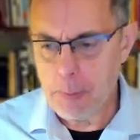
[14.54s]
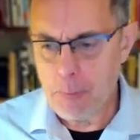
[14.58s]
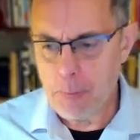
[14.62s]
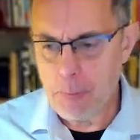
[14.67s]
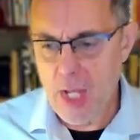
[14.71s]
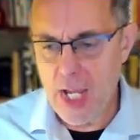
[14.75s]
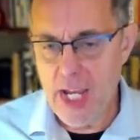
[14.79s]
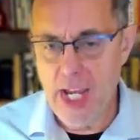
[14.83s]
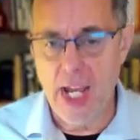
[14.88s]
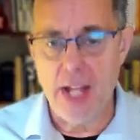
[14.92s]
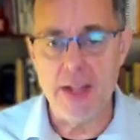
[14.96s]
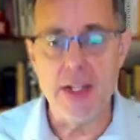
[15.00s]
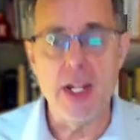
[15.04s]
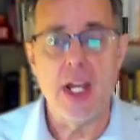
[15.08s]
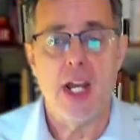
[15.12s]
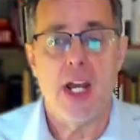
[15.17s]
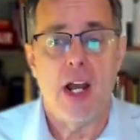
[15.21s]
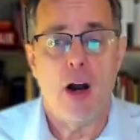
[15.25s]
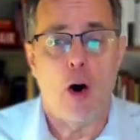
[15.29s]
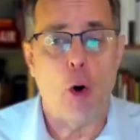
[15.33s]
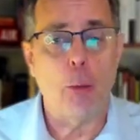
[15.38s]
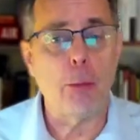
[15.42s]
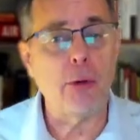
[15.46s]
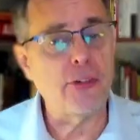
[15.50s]
And
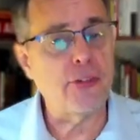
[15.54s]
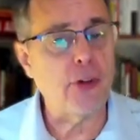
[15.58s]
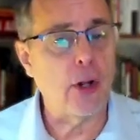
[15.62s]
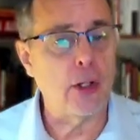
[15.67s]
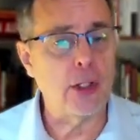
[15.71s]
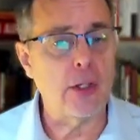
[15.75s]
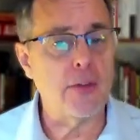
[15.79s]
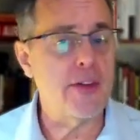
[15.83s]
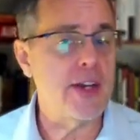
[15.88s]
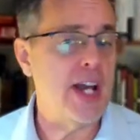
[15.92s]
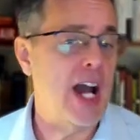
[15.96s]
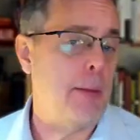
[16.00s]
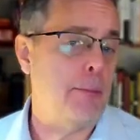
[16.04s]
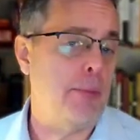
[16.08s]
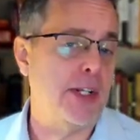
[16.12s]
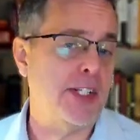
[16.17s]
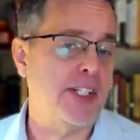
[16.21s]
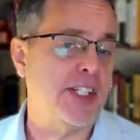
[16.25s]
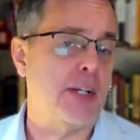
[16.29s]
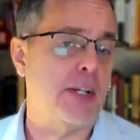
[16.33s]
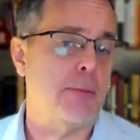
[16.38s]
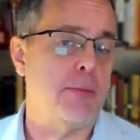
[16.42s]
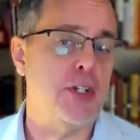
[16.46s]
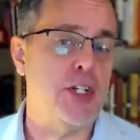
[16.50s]
almost all of the operating
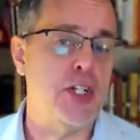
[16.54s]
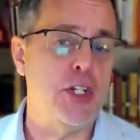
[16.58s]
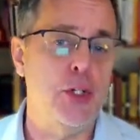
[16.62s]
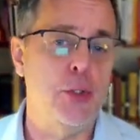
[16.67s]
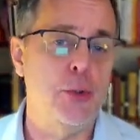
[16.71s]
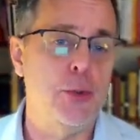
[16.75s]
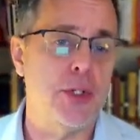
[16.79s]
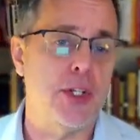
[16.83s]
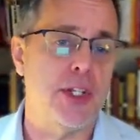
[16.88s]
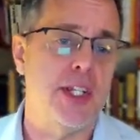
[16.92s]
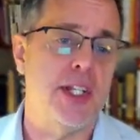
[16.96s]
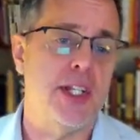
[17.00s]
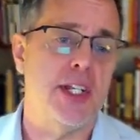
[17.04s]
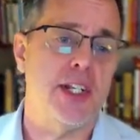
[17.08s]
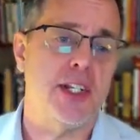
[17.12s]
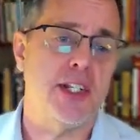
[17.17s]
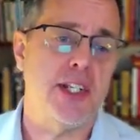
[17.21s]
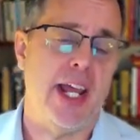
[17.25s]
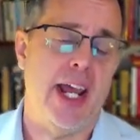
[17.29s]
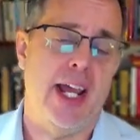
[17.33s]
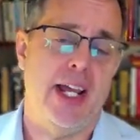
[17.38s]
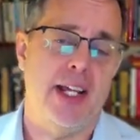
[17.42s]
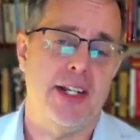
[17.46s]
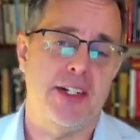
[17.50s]
systems use this
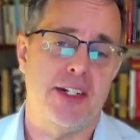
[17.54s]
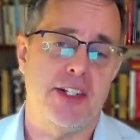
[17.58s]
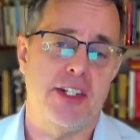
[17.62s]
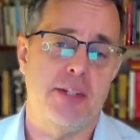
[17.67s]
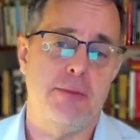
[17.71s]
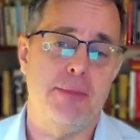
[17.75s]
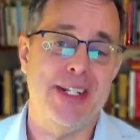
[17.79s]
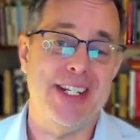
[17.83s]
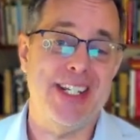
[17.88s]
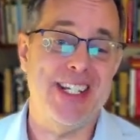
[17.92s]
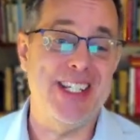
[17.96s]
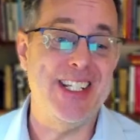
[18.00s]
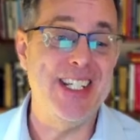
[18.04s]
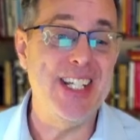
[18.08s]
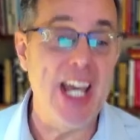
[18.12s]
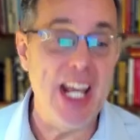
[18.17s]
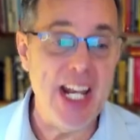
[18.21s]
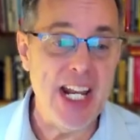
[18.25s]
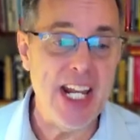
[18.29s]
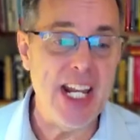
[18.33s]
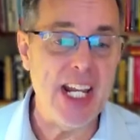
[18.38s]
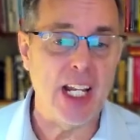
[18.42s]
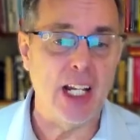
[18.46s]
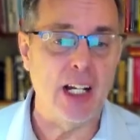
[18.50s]
as the
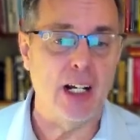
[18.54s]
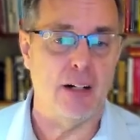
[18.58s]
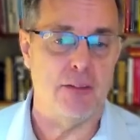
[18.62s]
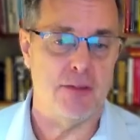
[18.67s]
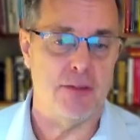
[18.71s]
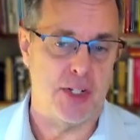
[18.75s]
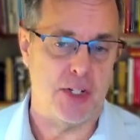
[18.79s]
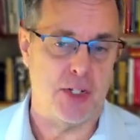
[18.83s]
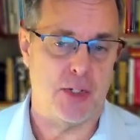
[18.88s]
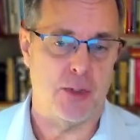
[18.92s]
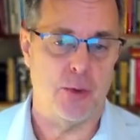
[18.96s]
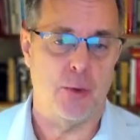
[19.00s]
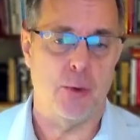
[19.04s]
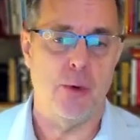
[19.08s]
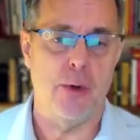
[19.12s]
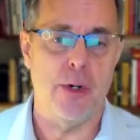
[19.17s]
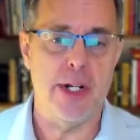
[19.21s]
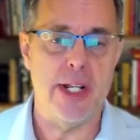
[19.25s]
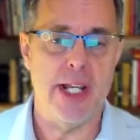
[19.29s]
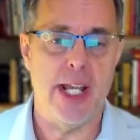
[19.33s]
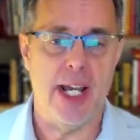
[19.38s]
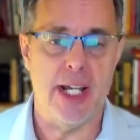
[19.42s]
beginning of the story,